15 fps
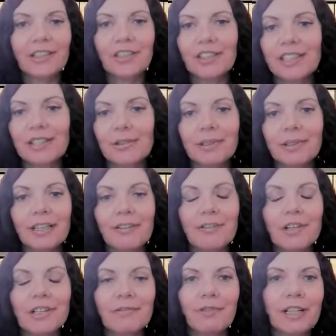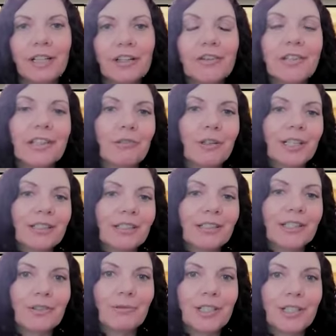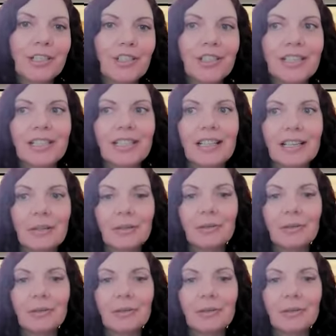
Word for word: You can just give your fingers a quick little squeeze just to